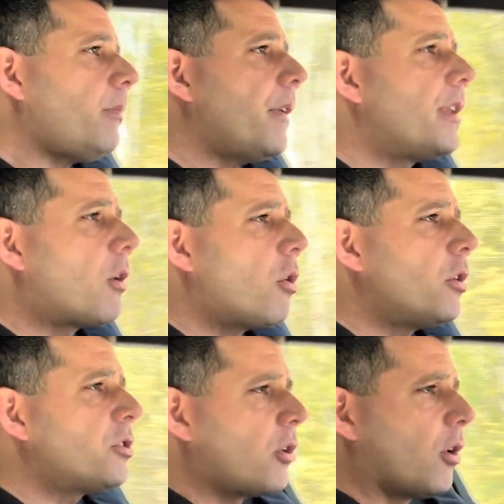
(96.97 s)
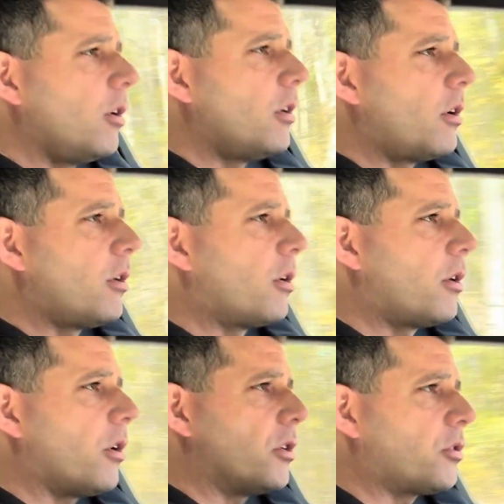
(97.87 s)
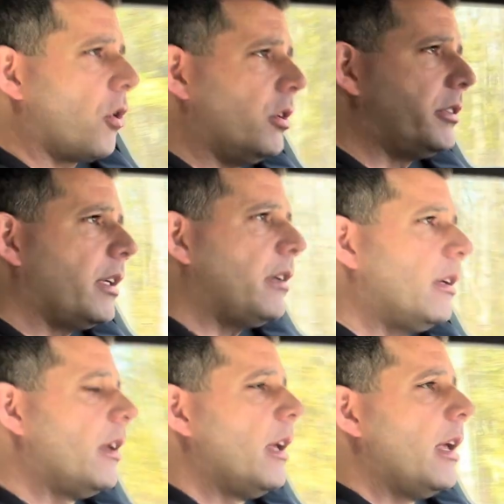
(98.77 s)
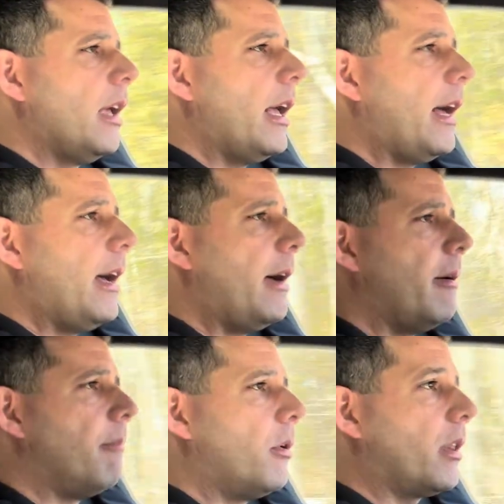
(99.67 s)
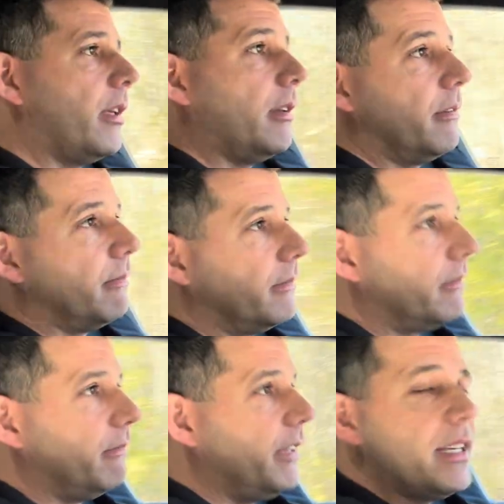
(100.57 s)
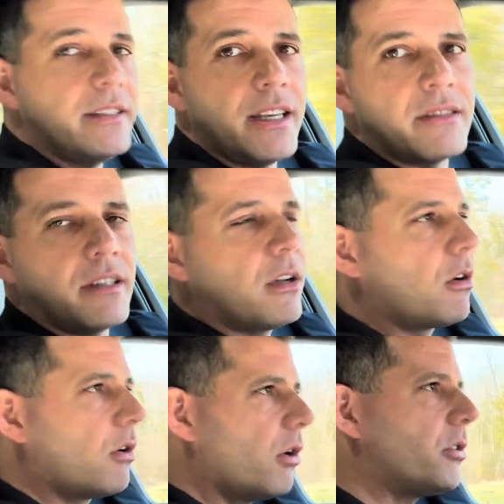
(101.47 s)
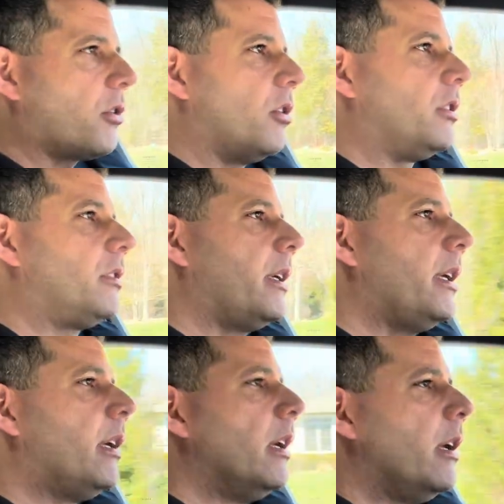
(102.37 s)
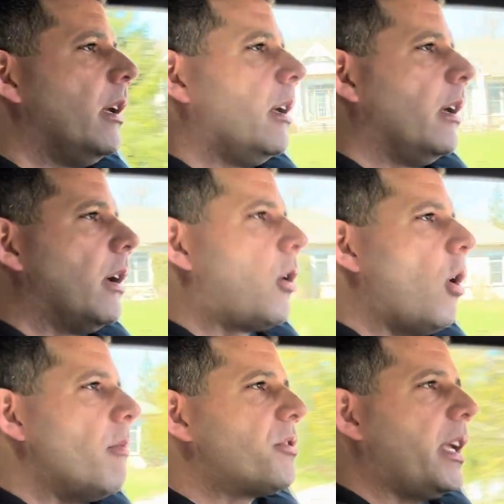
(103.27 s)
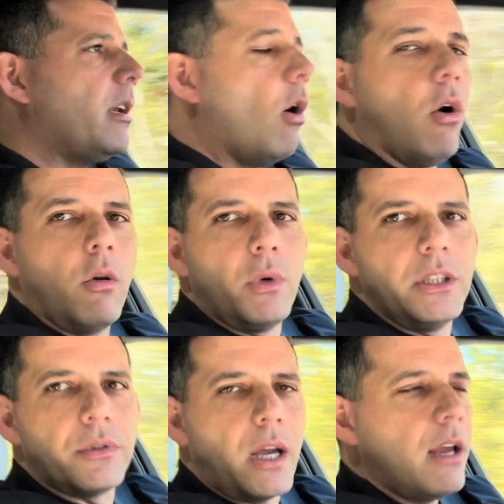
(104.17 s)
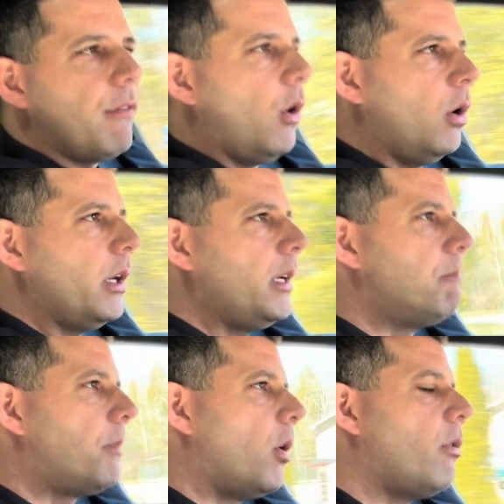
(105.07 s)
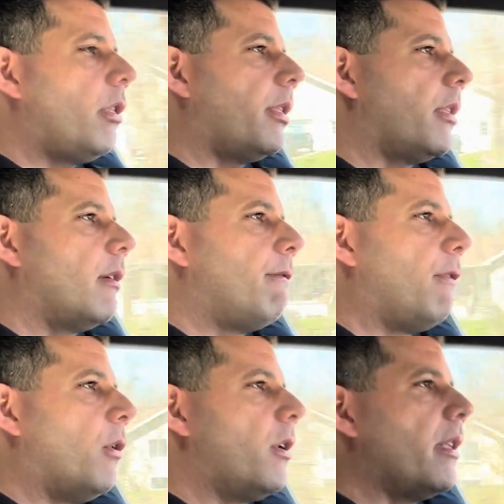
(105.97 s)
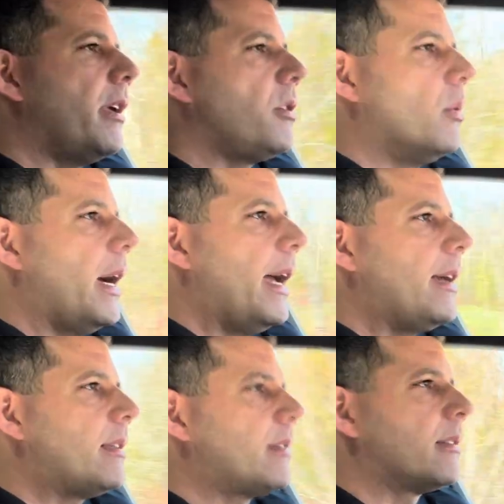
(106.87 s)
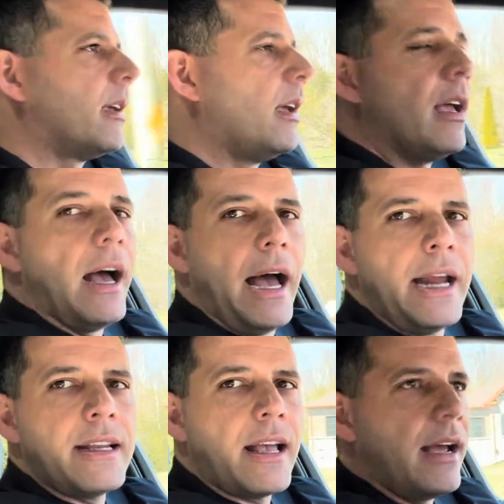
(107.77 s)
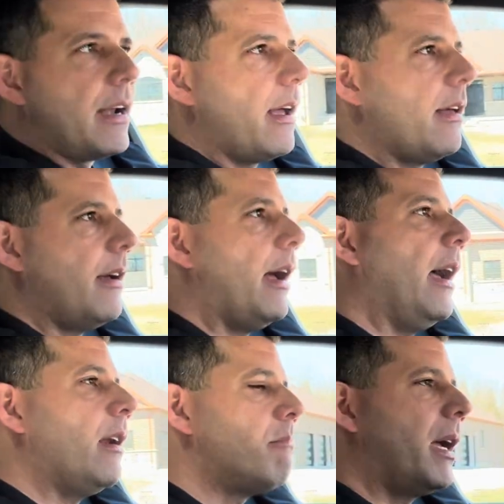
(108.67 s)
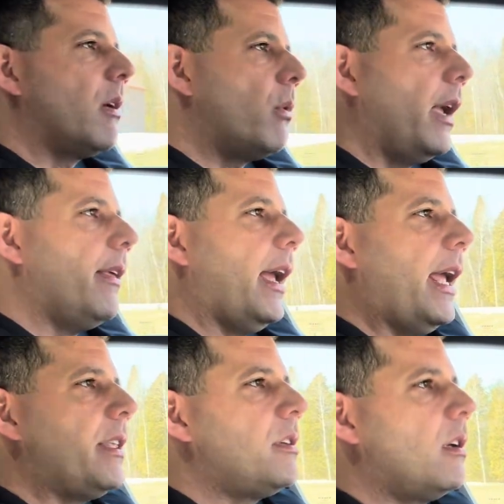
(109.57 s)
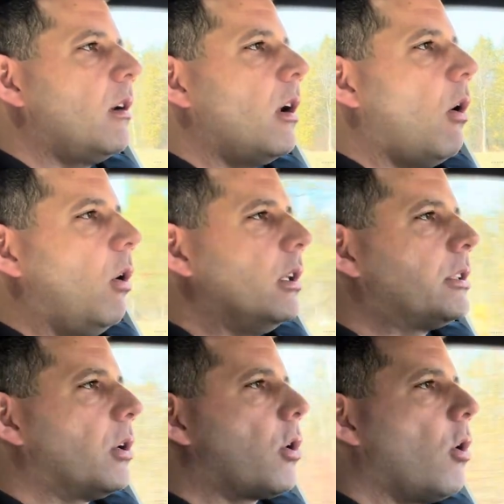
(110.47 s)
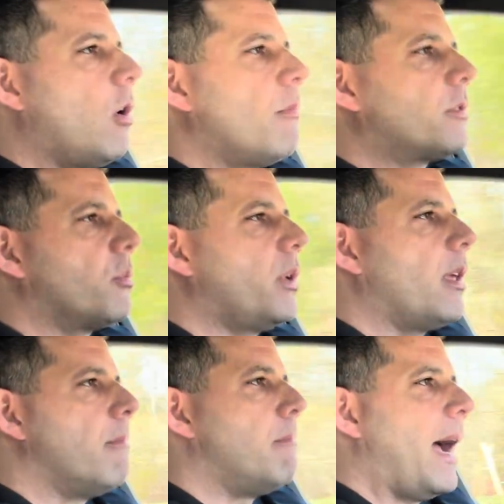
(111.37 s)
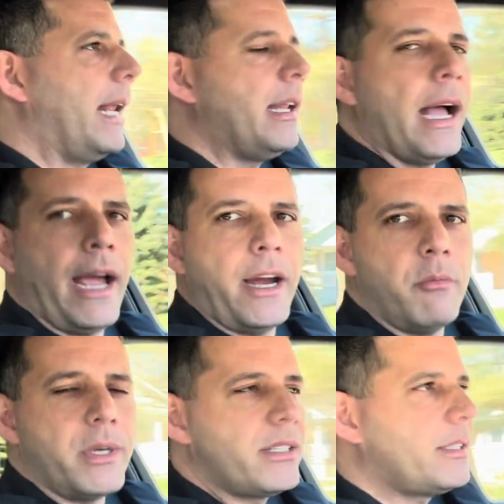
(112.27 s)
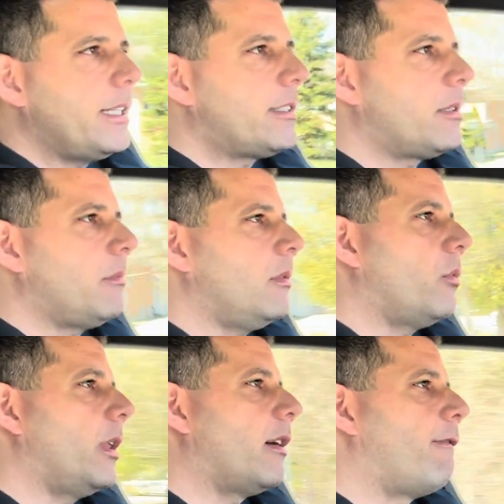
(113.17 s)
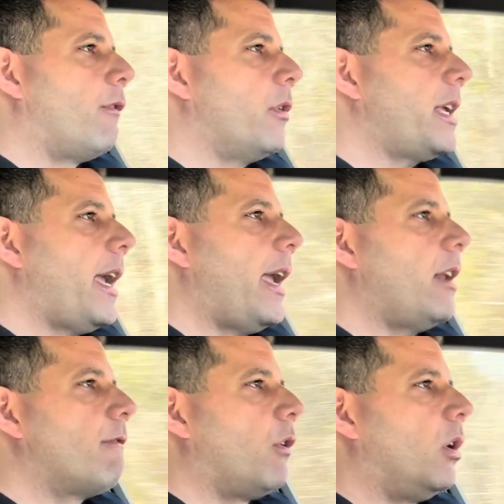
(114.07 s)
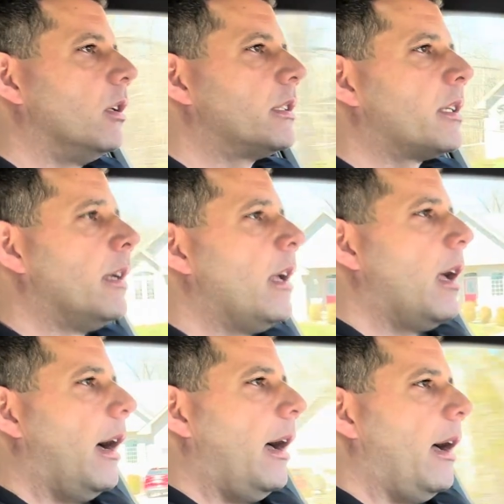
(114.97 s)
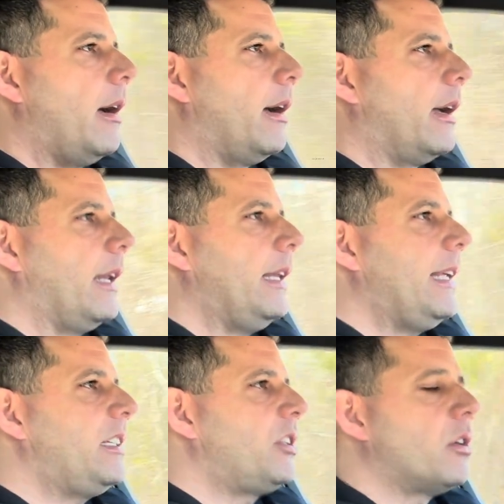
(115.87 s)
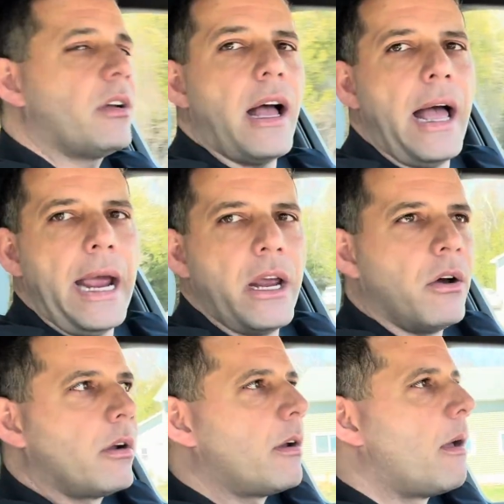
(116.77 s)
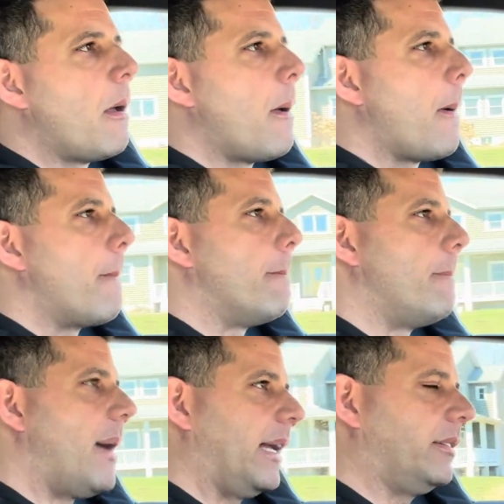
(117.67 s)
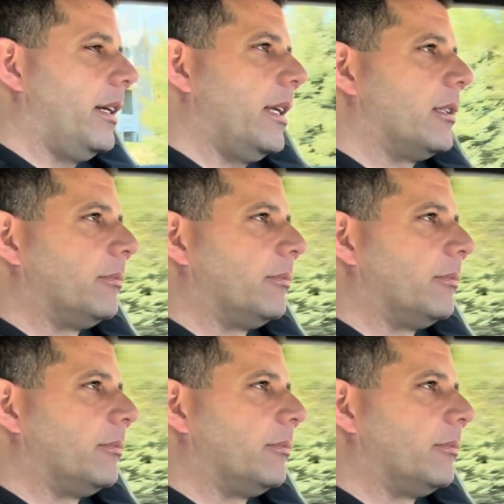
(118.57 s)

The Cross Country, or the V60 Cross Country, comes in all-wheel drive only, both for the US and Canada. And by the way, the engine also comes with a mild hybrid system with a 48-volt lithium-ion battery.